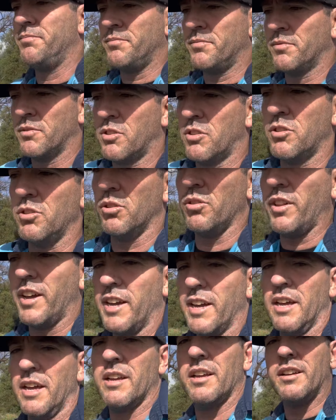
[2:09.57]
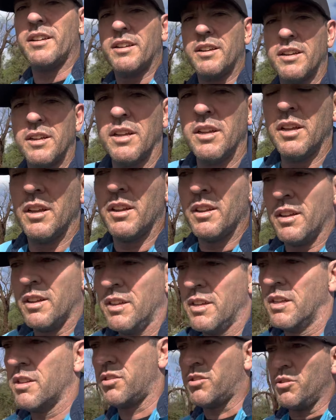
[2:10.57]
Still there,
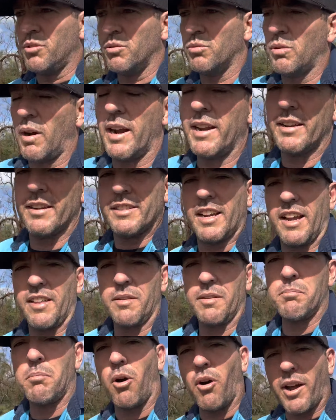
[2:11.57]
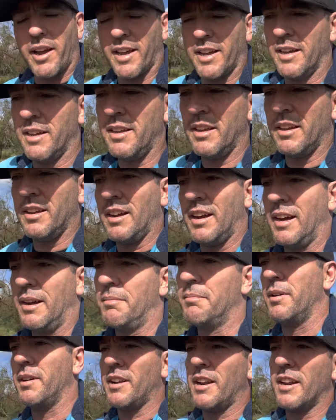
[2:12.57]
still waiting to take the mic
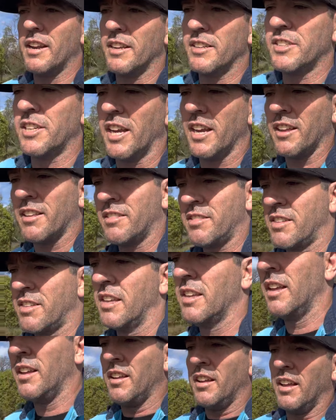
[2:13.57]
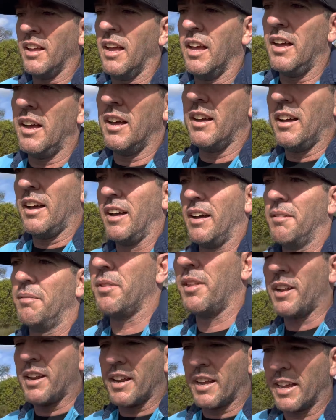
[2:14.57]
at any chance
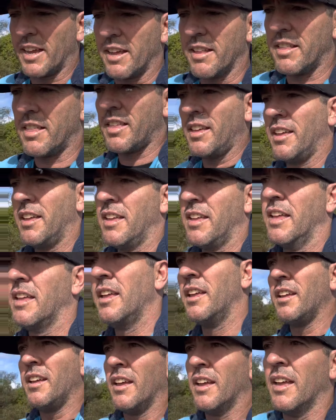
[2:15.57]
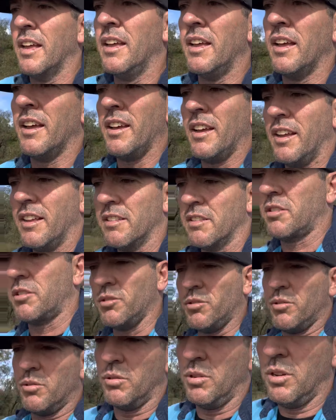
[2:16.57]
that it gets. And
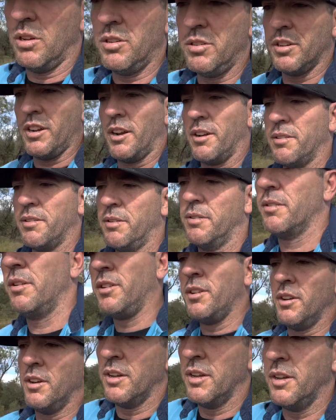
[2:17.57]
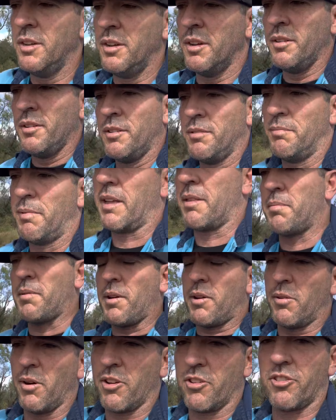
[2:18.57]
still, makes me
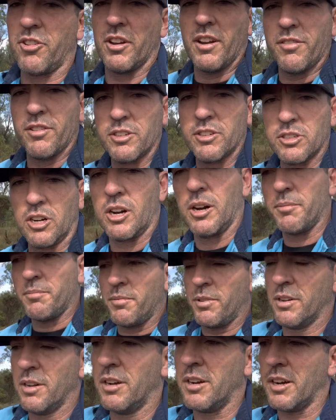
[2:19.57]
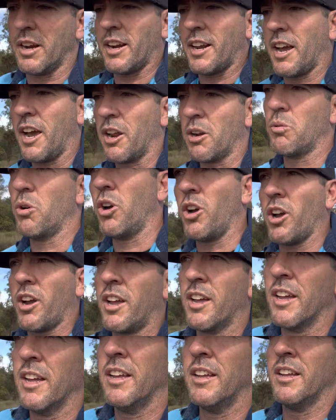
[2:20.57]
question every time I'm going to go to work,
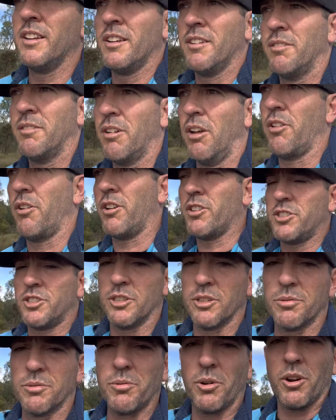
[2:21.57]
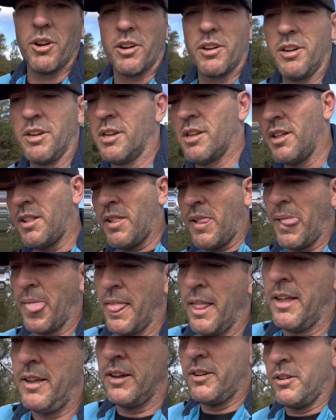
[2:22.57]
whether I choose work
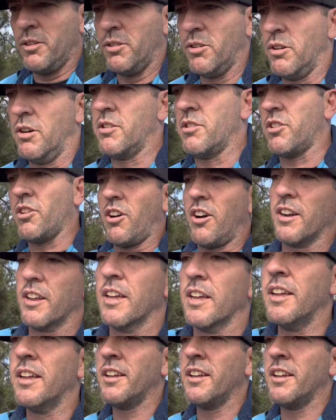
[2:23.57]
or anxiety.